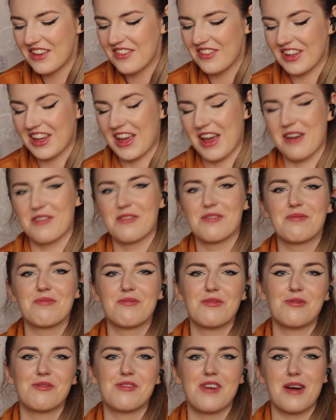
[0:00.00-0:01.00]
Yeah,
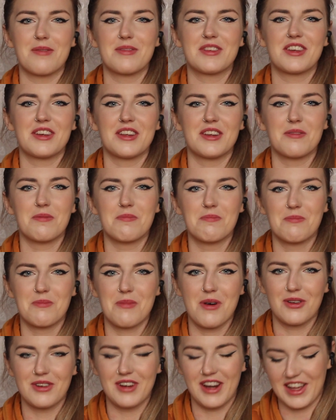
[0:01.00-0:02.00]
rabbits can
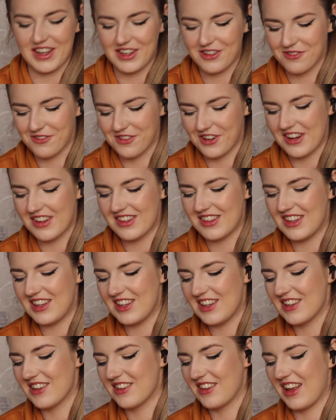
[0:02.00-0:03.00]
molt like
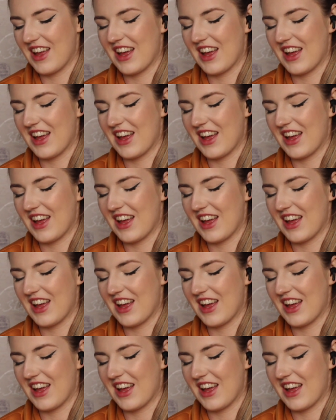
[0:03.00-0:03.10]
crazy,